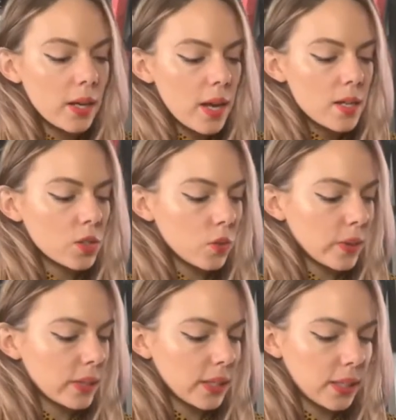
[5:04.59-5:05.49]
So one
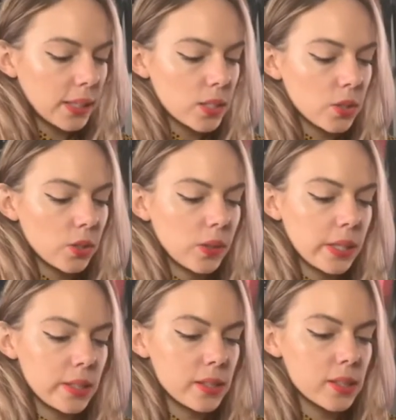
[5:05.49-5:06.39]
thing I like to do
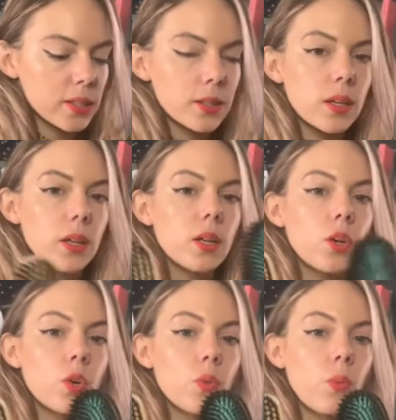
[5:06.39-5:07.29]
is
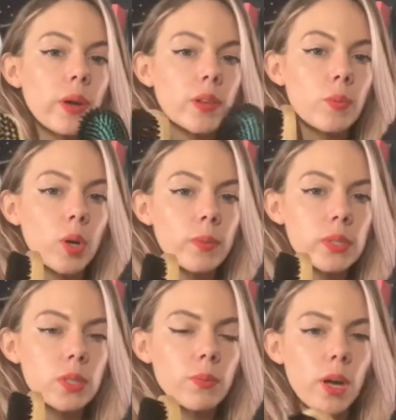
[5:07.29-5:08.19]
with a boar bristle
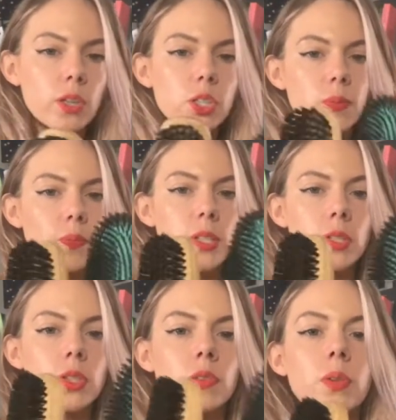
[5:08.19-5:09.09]
brush. These are
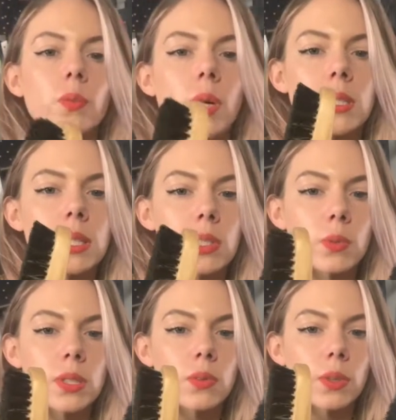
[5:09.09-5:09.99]
different ones. This
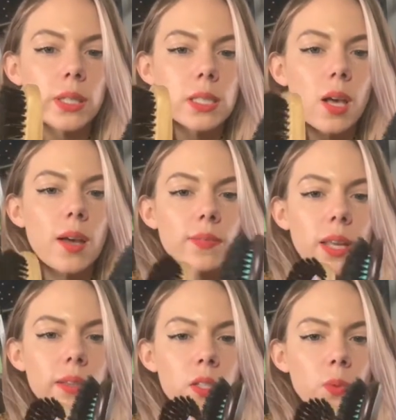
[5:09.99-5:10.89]
one's really soft and
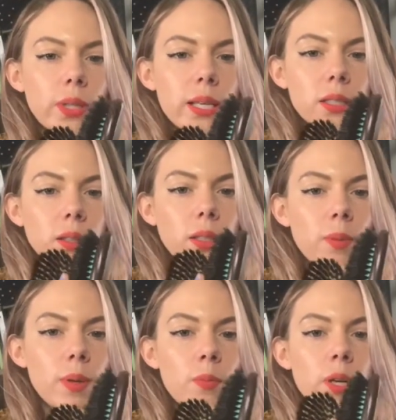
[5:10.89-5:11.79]
this one has a little bit
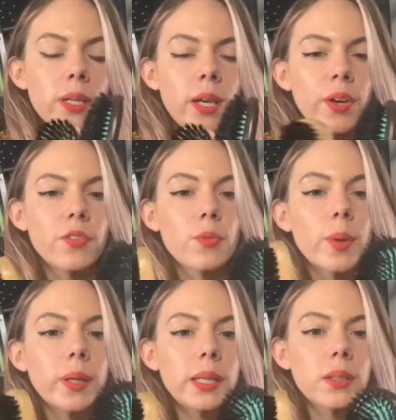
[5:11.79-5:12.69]
more give, but
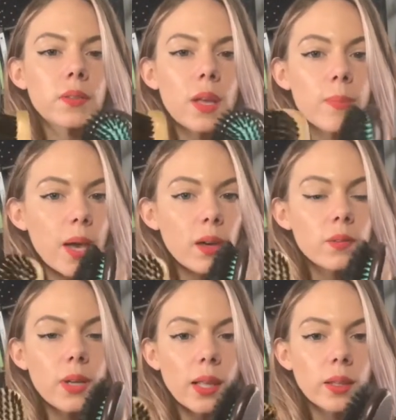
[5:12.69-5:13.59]
neither of them have
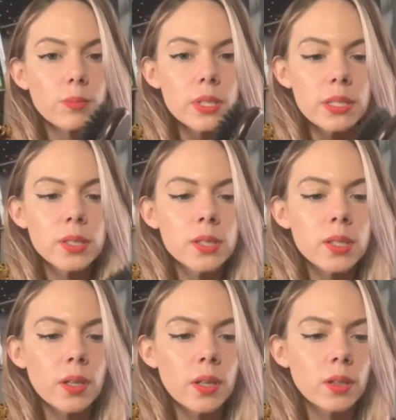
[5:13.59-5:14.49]
nylon bristles.
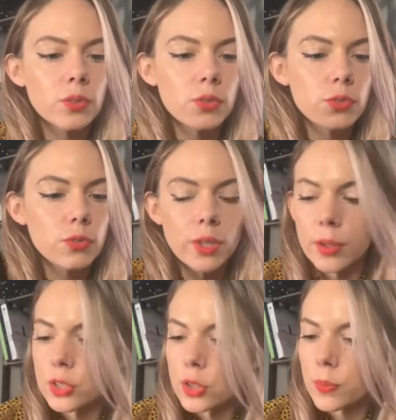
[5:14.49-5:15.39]
They're
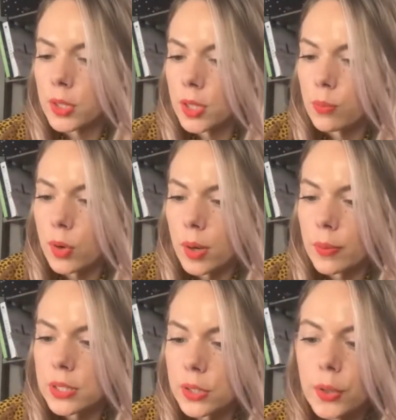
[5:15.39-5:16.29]
just pure boar
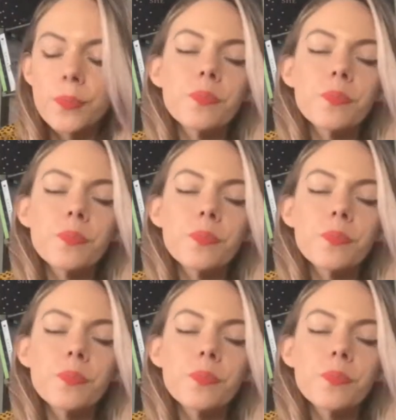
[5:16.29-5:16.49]
bristle.